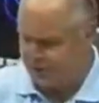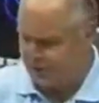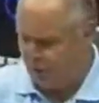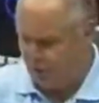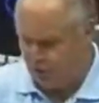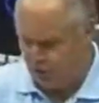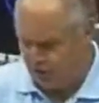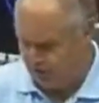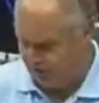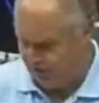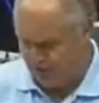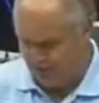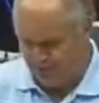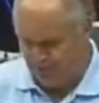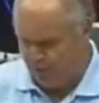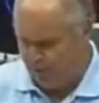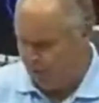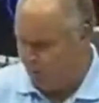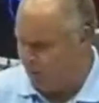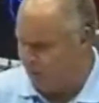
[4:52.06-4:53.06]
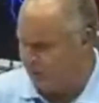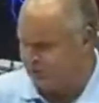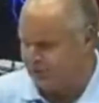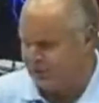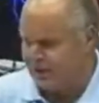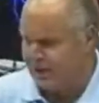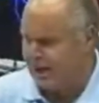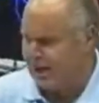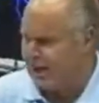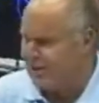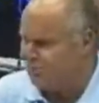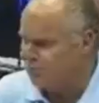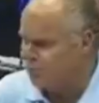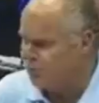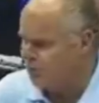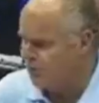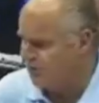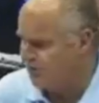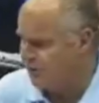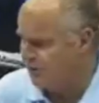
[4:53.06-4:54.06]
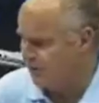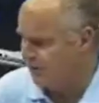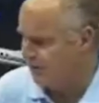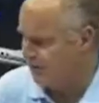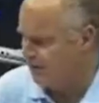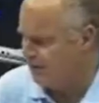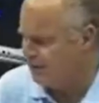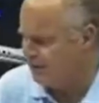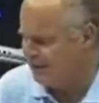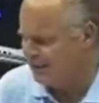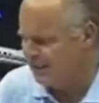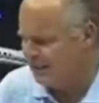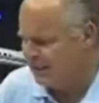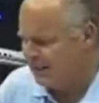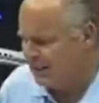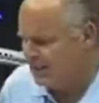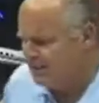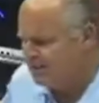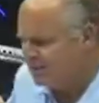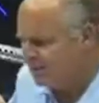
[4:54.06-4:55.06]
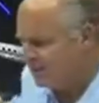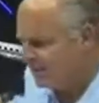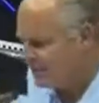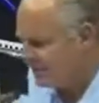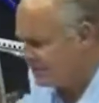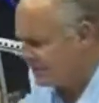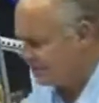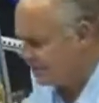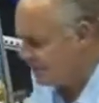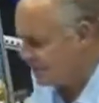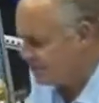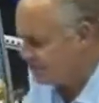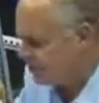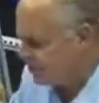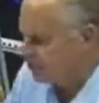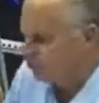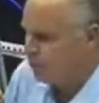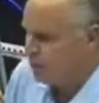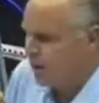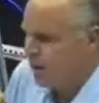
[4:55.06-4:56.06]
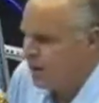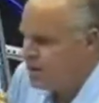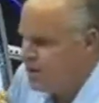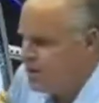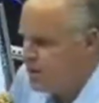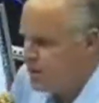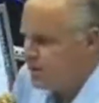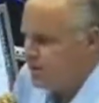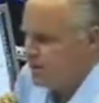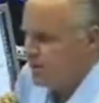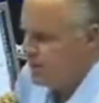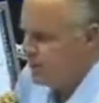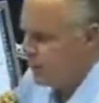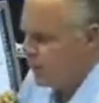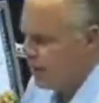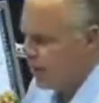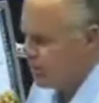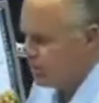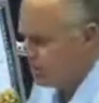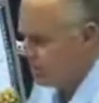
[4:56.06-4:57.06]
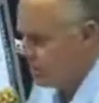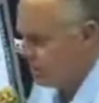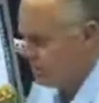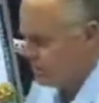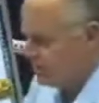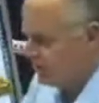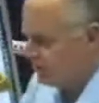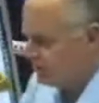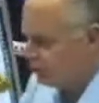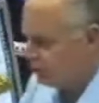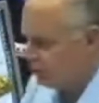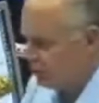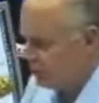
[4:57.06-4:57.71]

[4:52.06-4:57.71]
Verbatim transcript: every factual or emotional, talk about the side that's using emotion here, mm-hmm. uh,